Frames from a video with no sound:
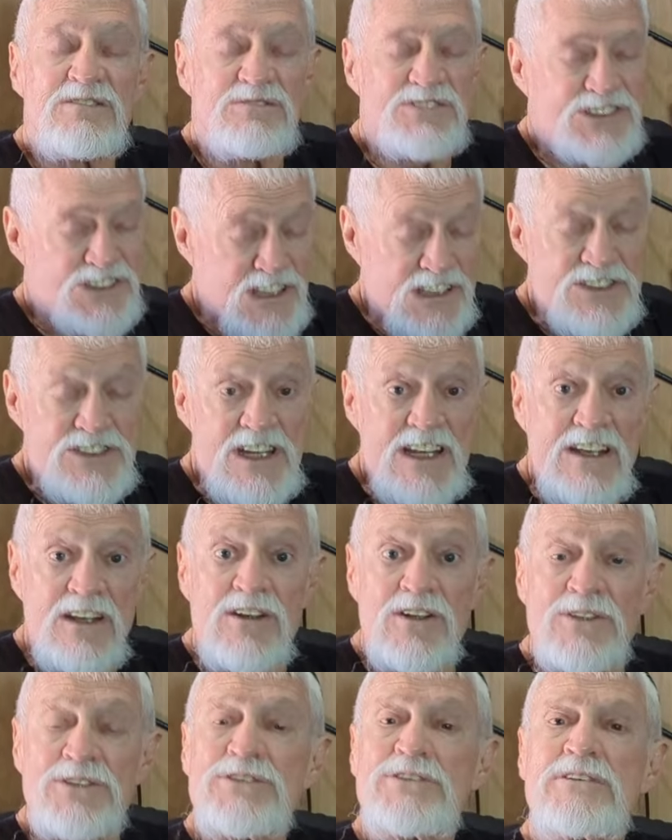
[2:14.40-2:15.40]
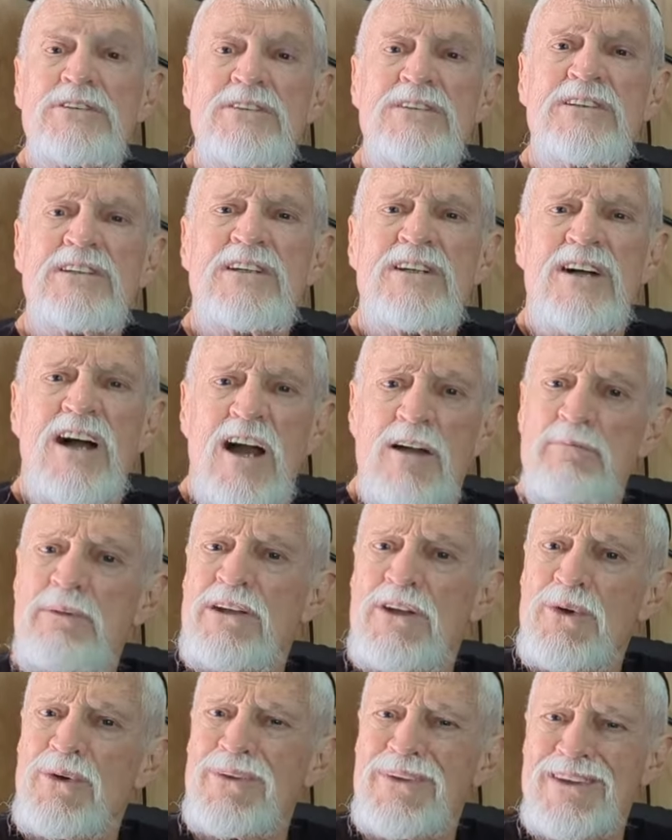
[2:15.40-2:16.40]
60 years. I've been
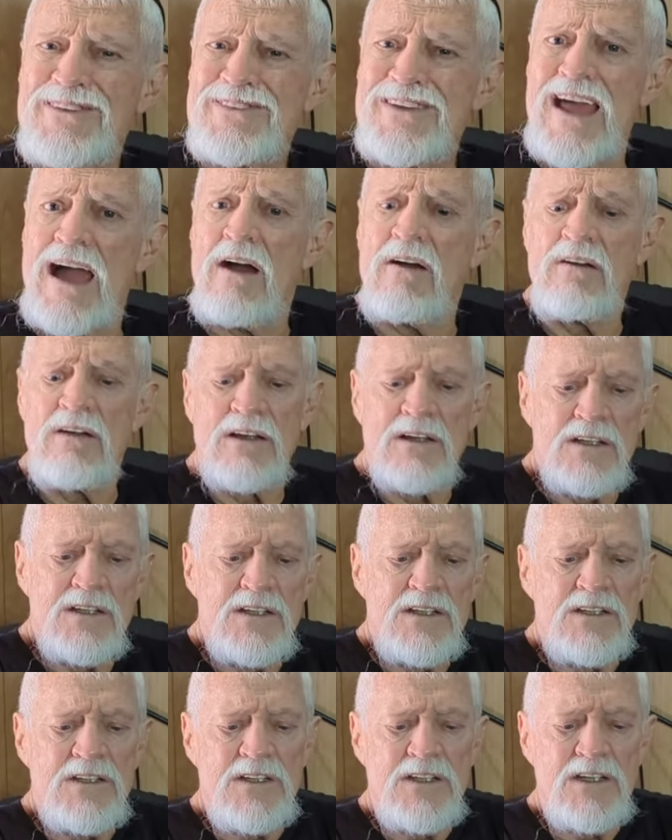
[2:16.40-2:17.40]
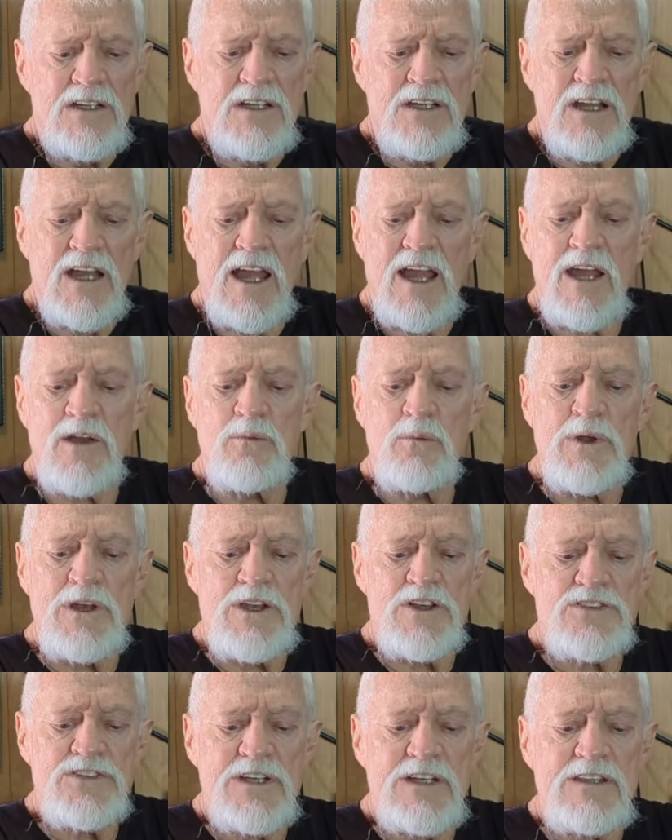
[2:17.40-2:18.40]
doing this now. And when
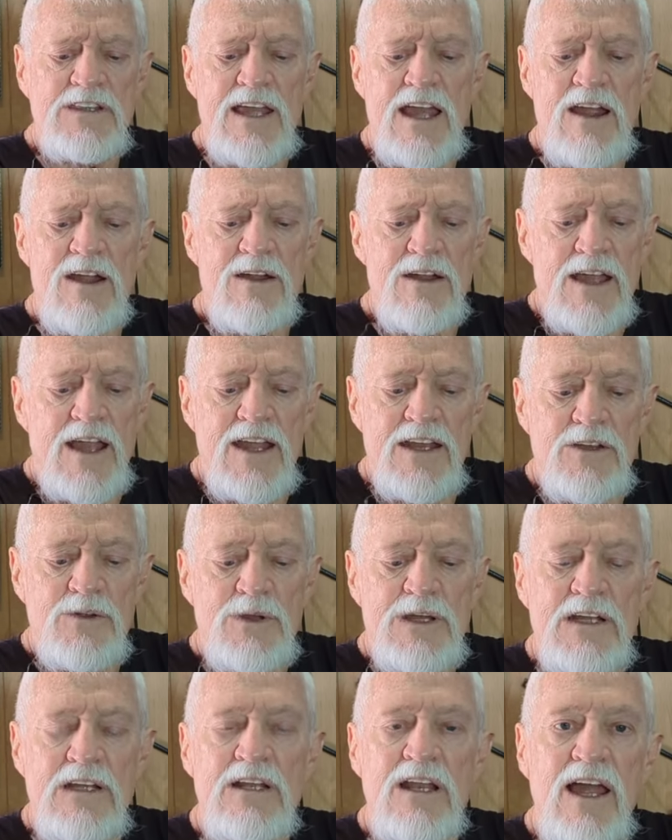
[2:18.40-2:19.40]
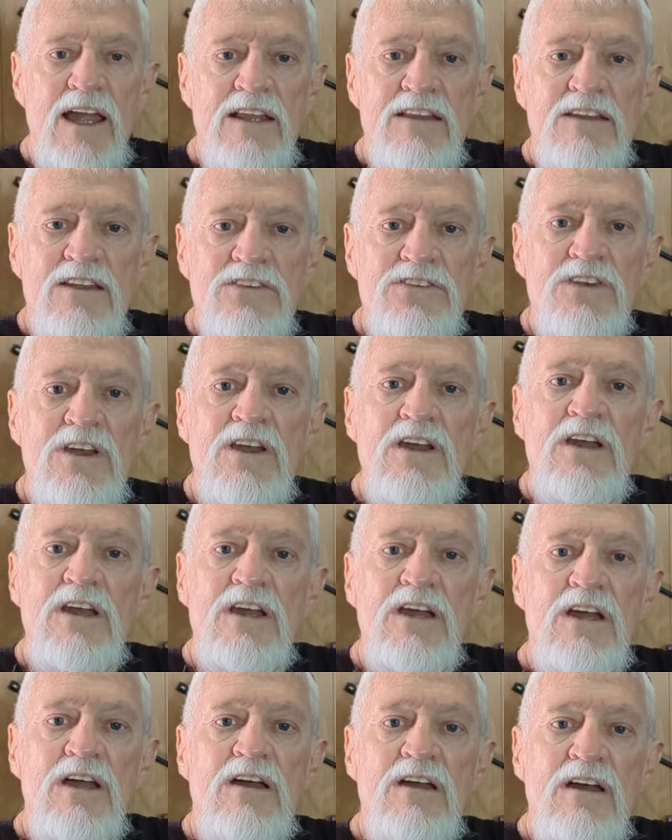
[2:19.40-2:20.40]
you sit there and you hit like this,
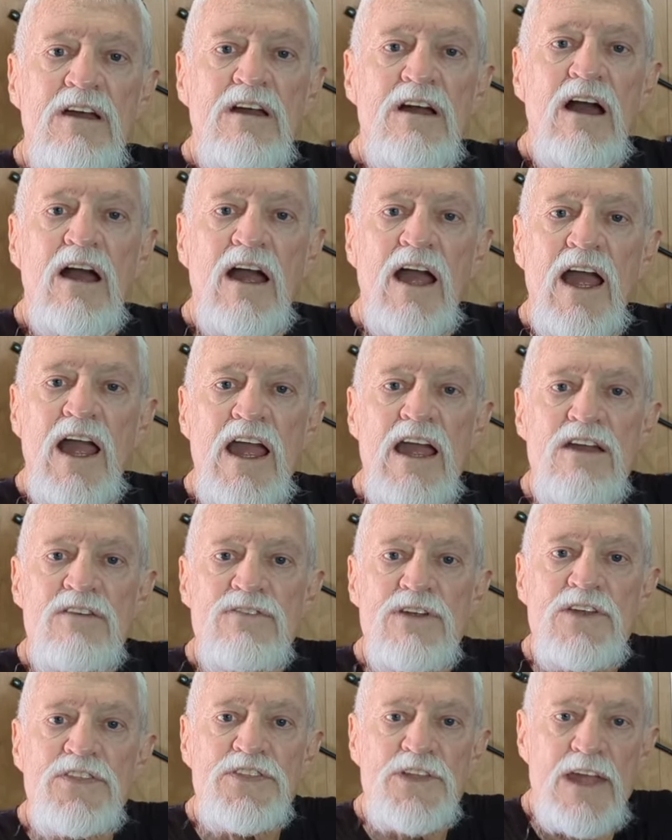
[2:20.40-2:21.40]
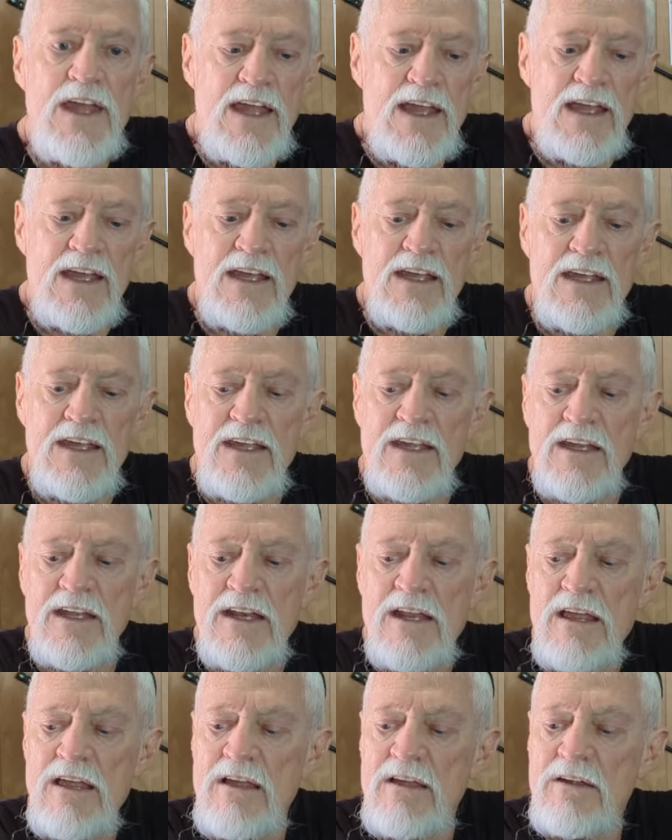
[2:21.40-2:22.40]
everything
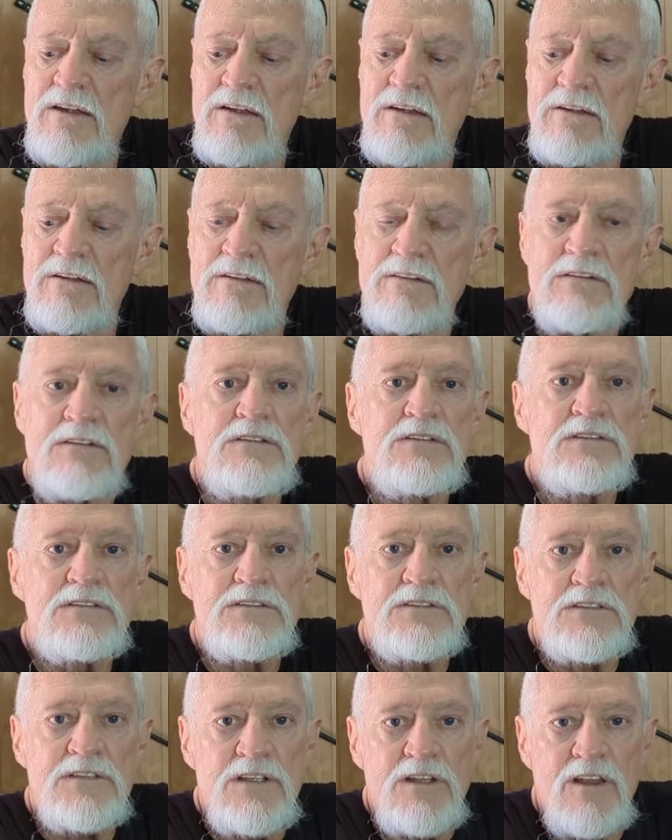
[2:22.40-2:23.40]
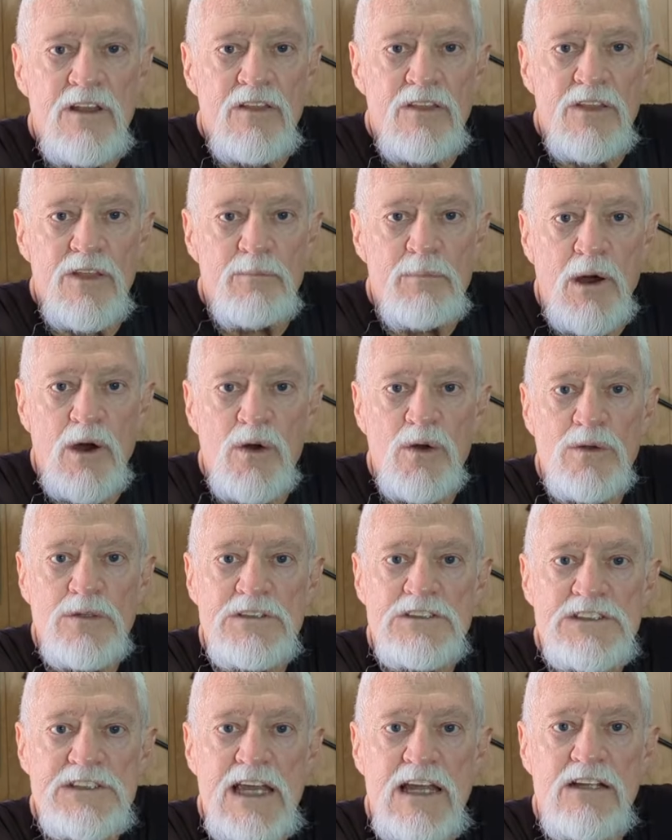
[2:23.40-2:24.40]
in the bone,
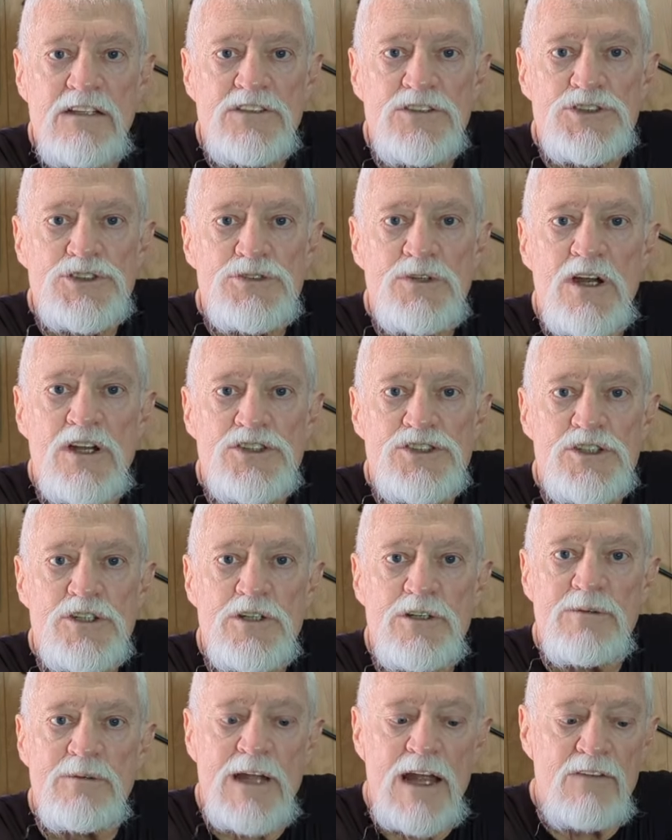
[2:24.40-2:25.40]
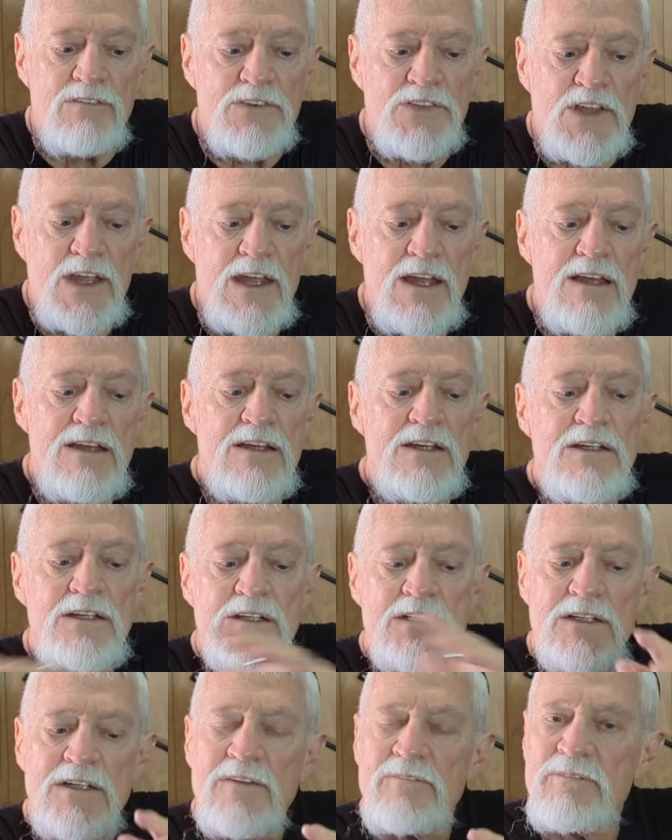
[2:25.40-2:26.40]
the skeletal structure, everything
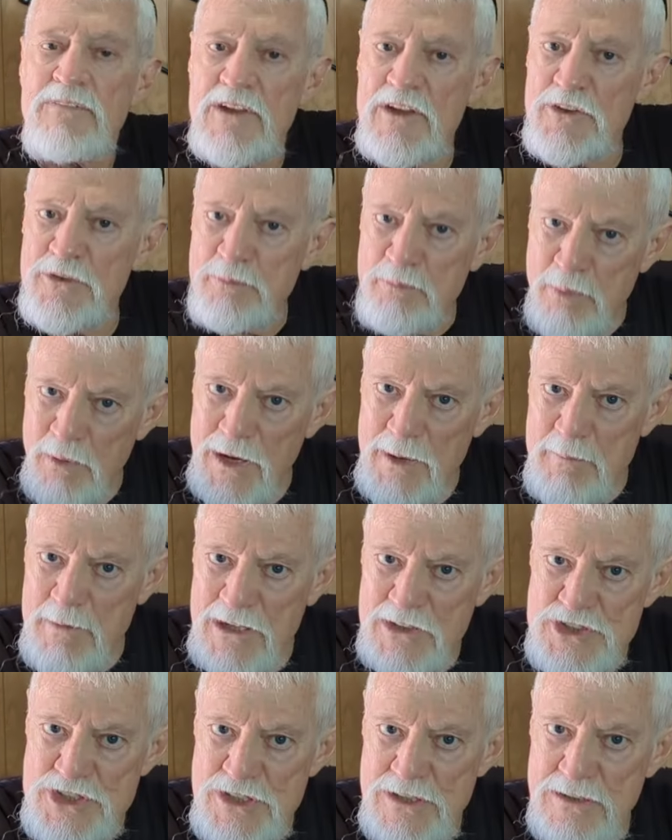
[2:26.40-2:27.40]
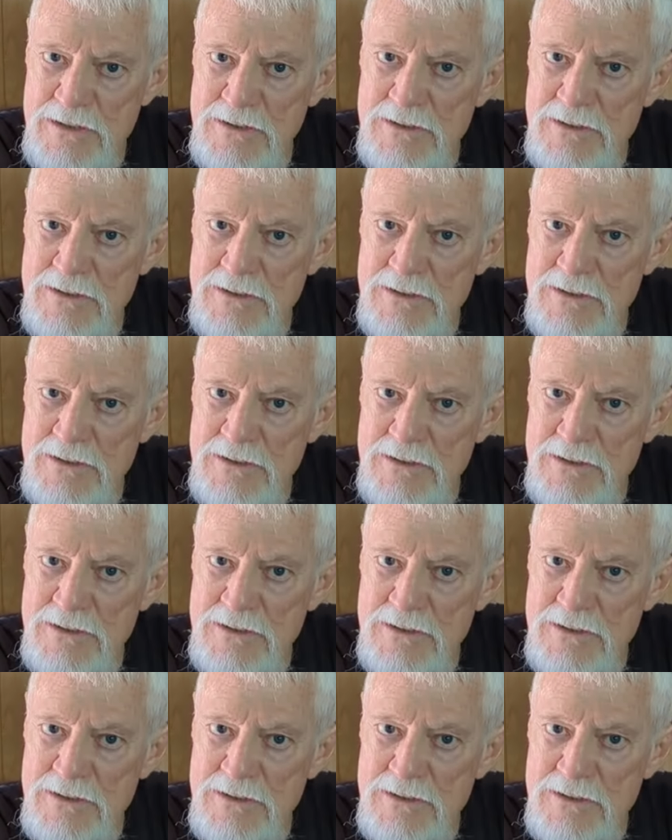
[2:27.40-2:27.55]
is pretty much